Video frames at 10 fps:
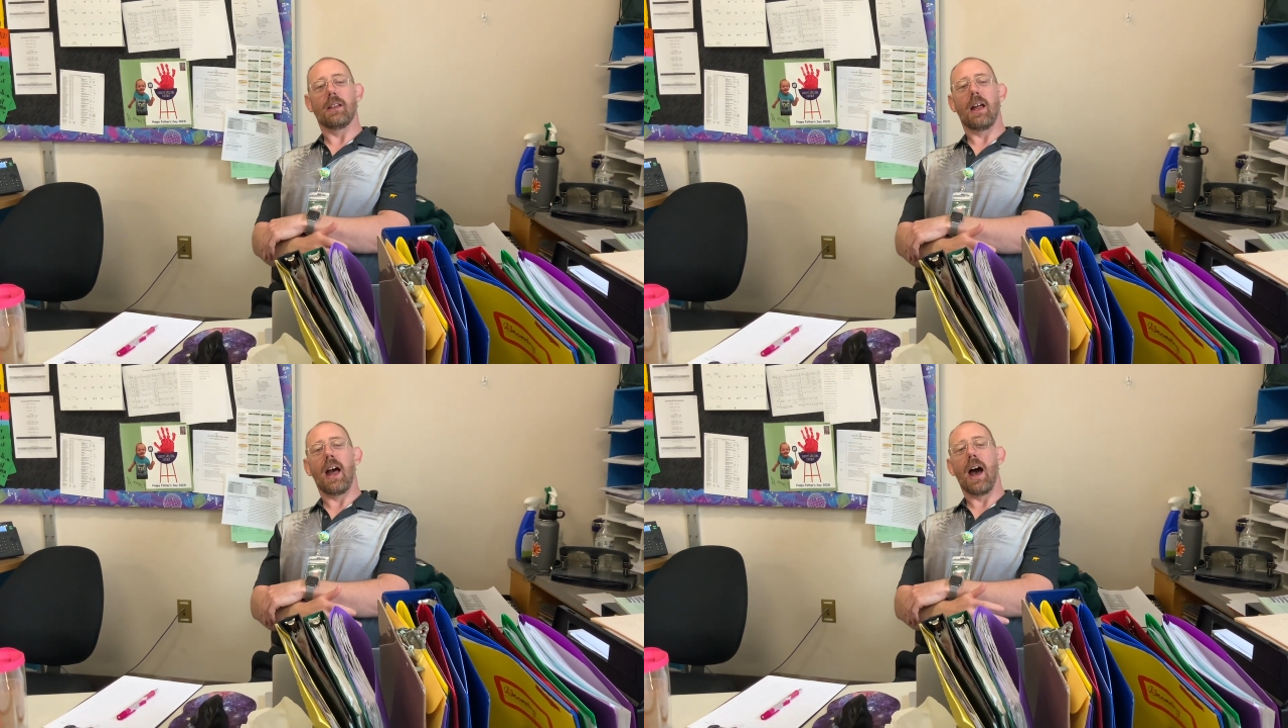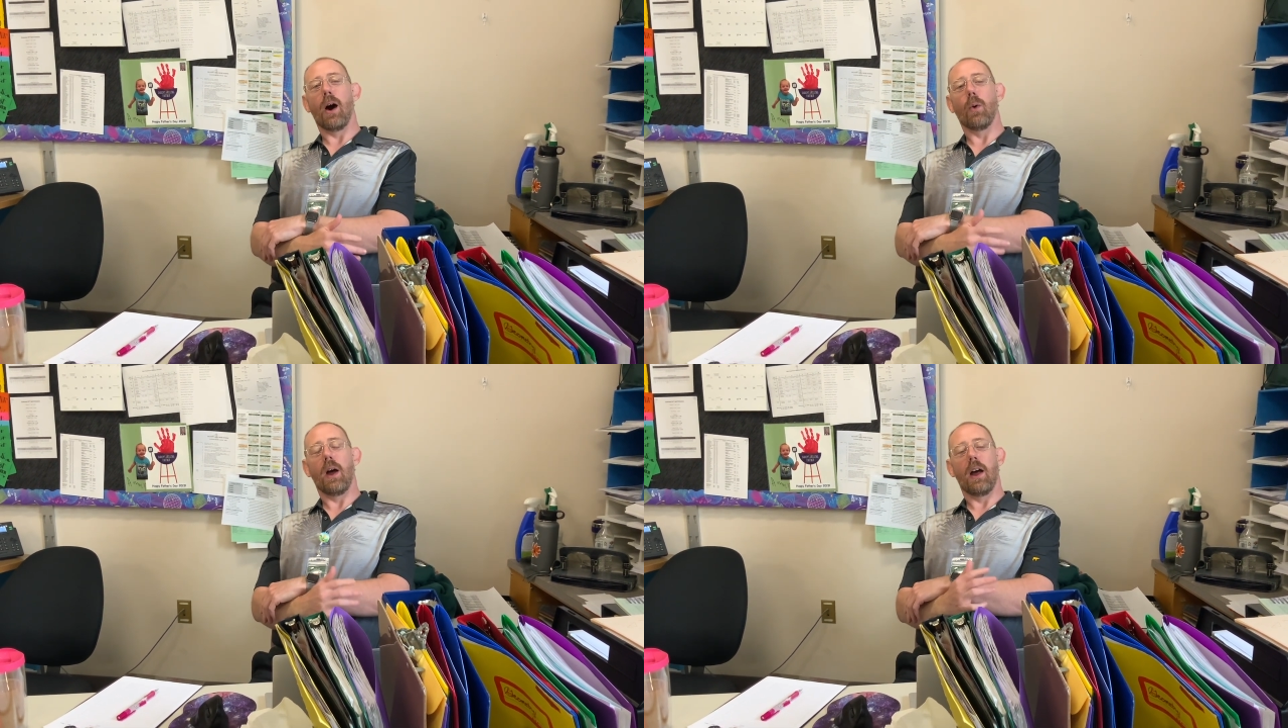
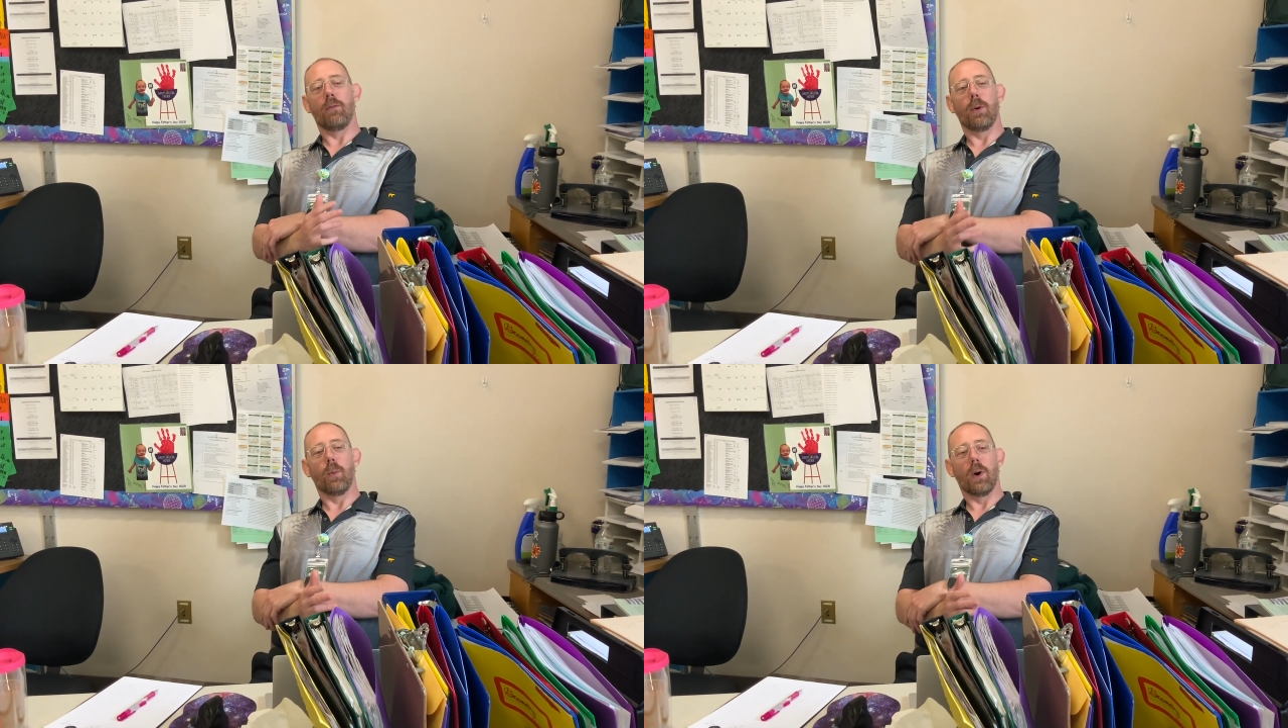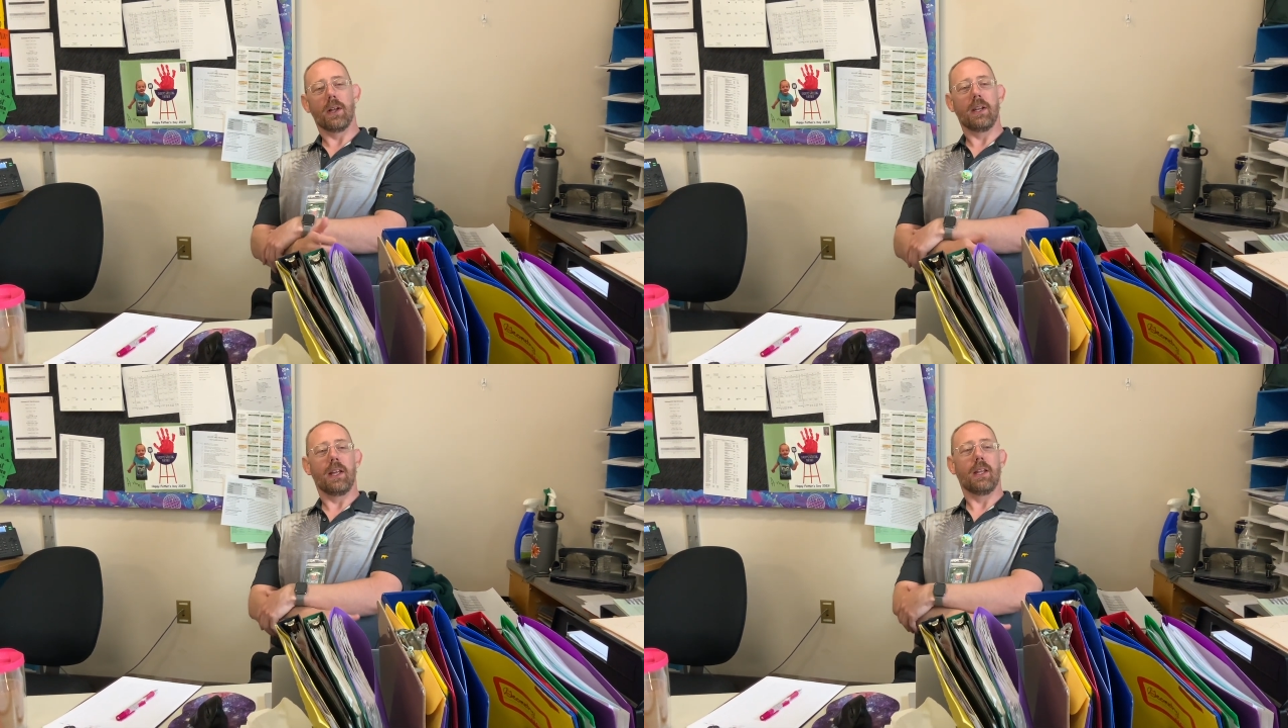how everyone
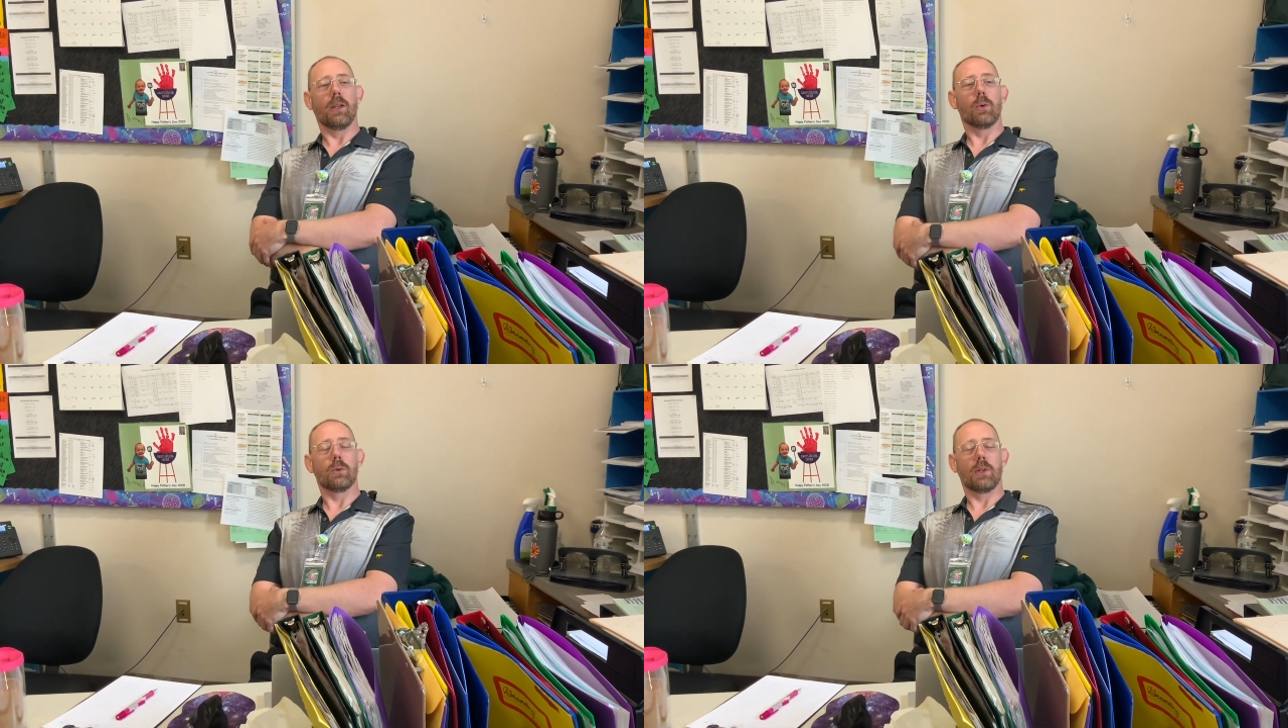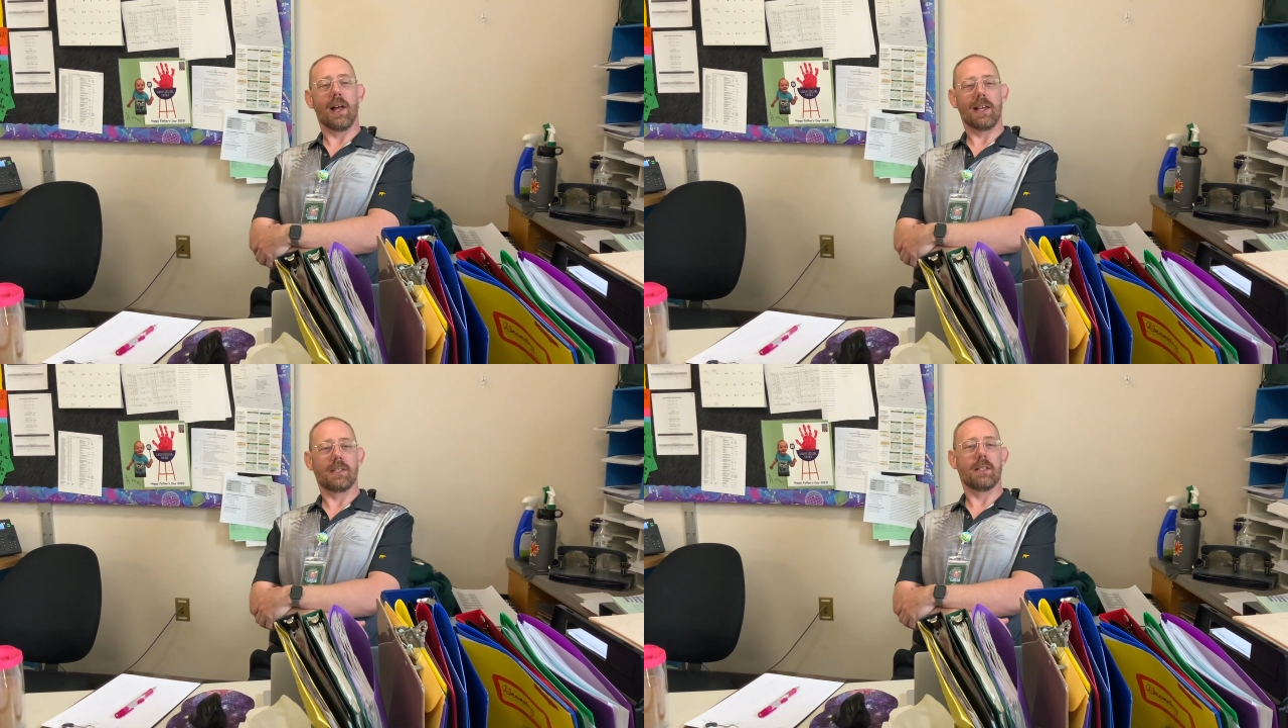in those
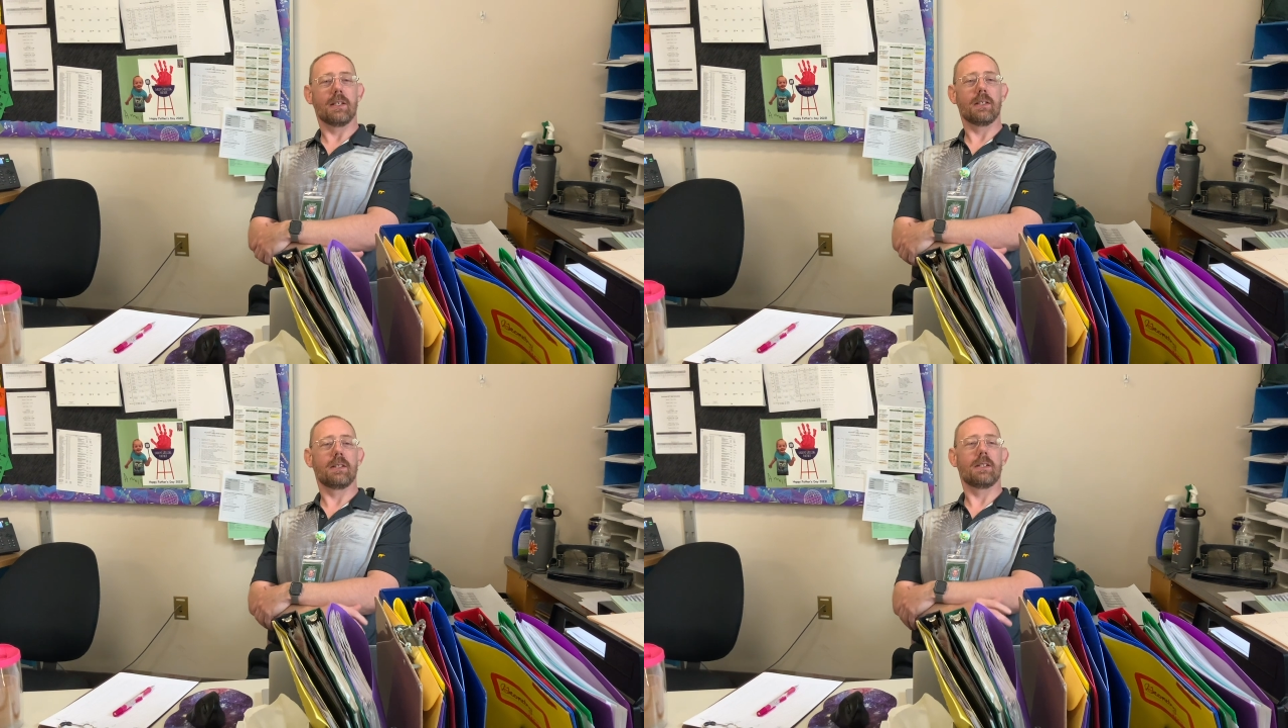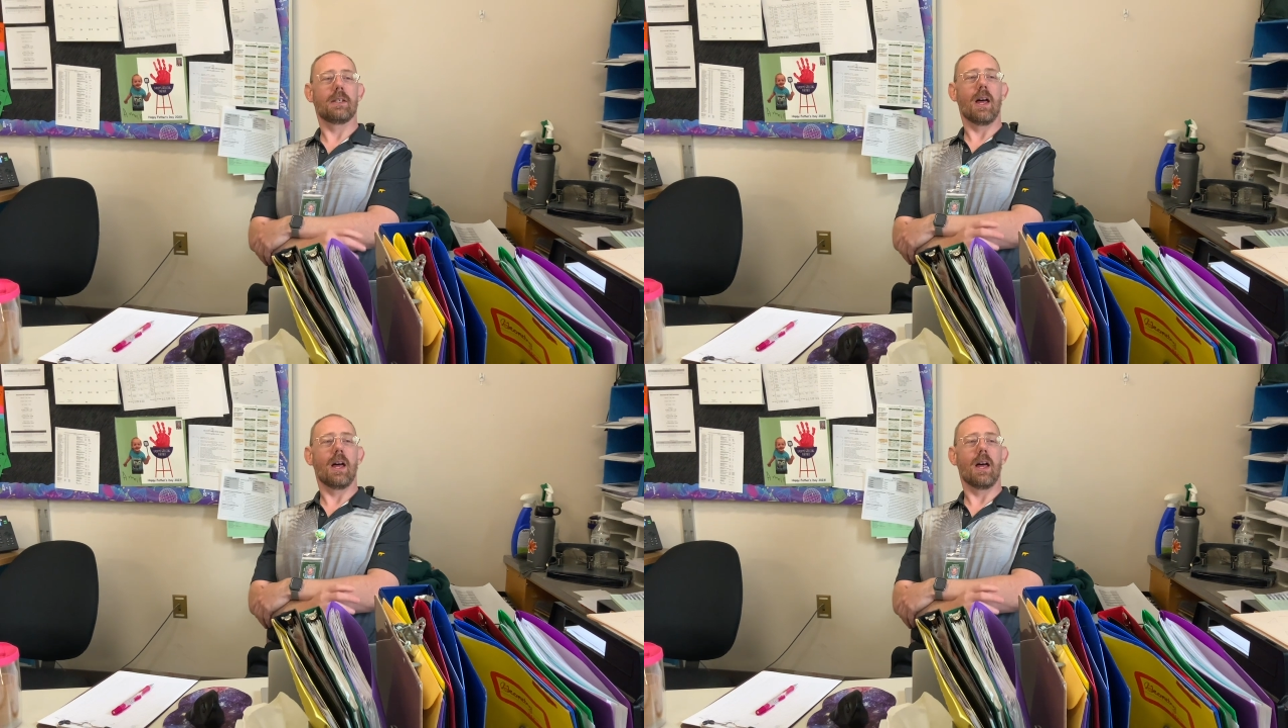classes